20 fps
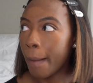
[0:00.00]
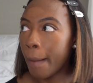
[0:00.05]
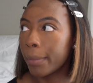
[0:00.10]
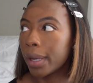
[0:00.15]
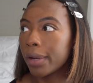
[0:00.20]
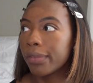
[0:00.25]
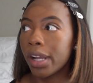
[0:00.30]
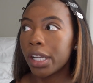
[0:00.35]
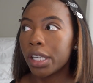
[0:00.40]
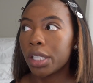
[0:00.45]

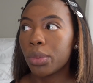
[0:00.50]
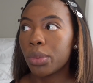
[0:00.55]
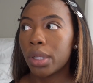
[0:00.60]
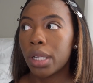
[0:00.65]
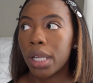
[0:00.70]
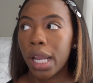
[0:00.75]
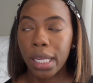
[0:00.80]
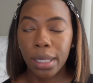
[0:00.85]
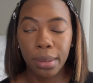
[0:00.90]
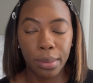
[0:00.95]
But if I just
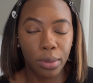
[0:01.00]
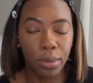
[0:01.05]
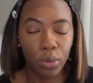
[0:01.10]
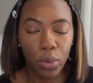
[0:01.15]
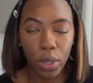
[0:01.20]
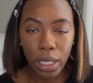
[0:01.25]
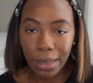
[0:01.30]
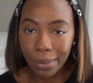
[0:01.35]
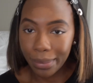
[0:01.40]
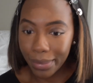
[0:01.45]
want like a
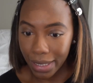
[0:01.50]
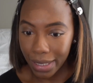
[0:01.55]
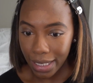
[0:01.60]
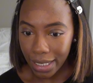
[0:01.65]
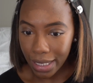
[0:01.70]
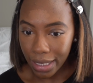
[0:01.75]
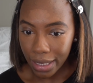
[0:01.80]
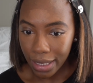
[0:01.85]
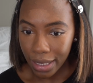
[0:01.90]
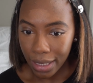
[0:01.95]
quick
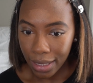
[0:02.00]
beat,